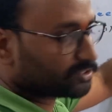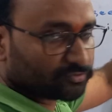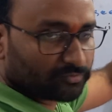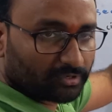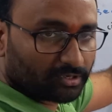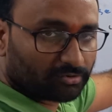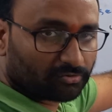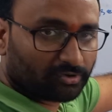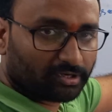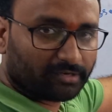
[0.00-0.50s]

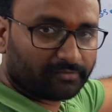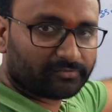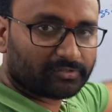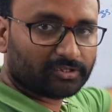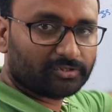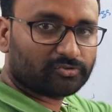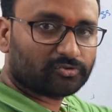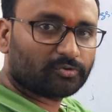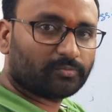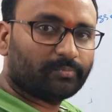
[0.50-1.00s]
square
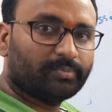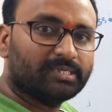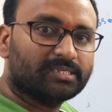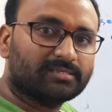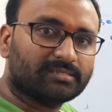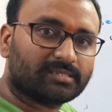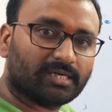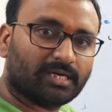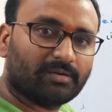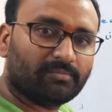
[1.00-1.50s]
coefficient should be
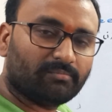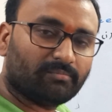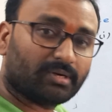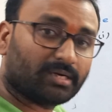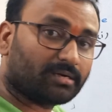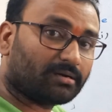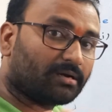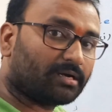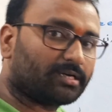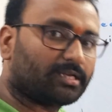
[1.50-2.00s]
same
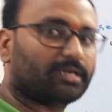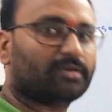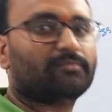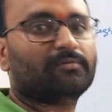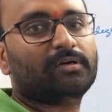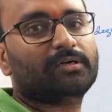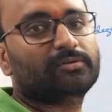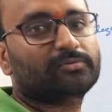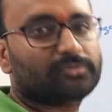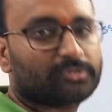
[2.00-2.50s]
but not
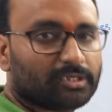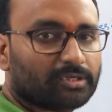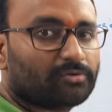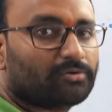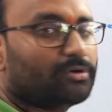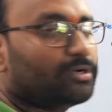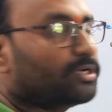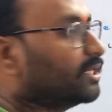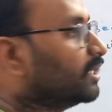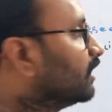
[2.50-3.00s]
equal to
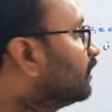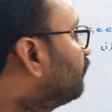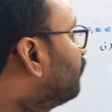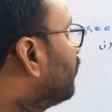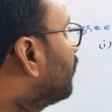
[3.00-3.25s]
0. If